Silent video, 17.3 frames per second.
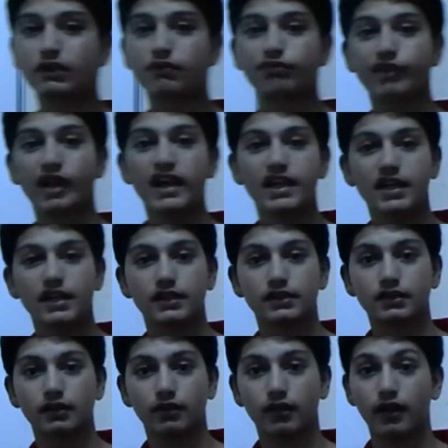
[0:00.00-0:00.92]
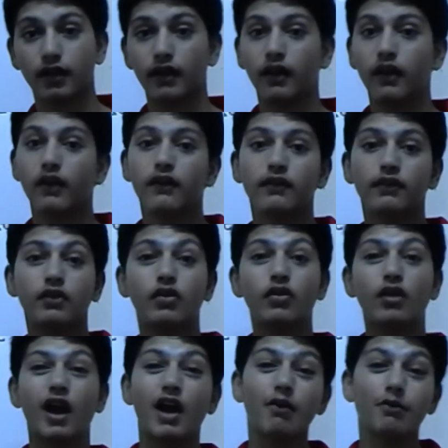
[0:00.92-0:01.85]
the radius. Okay, we
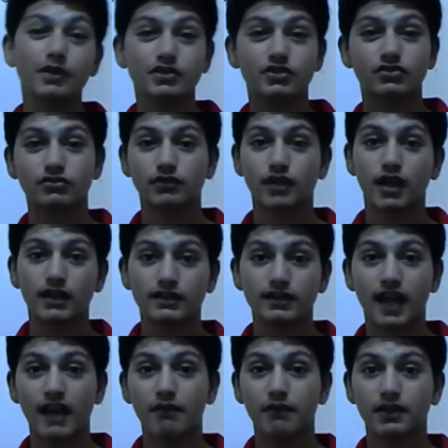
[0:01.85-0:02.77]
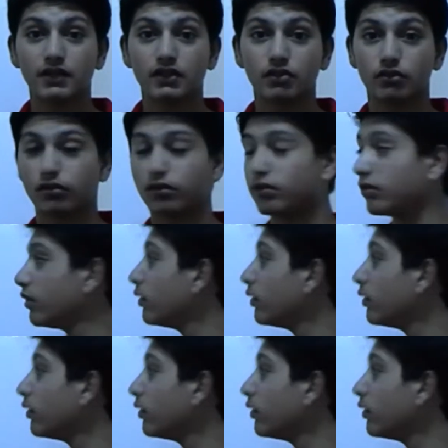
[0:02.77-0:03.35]
don't know how much uh, time it took.